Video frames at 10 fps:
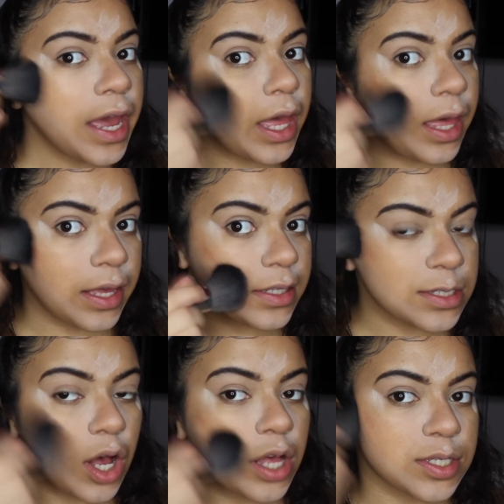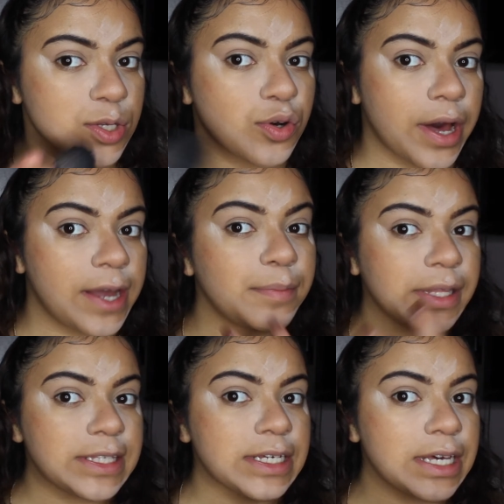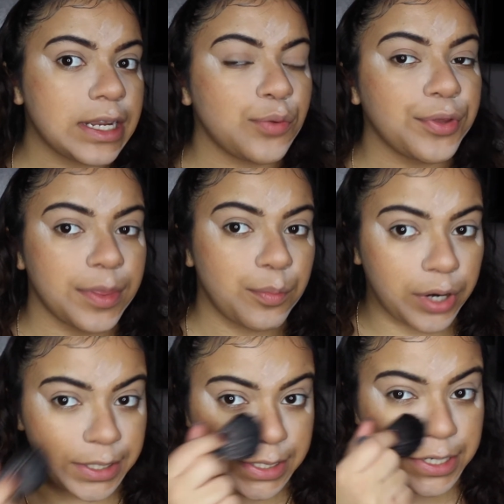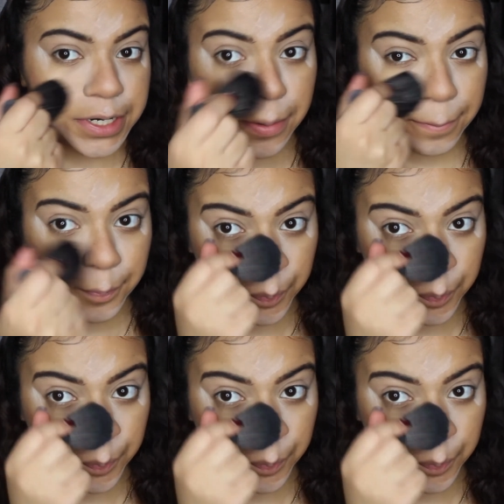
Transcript: and also kind of blending it in with the bronzer.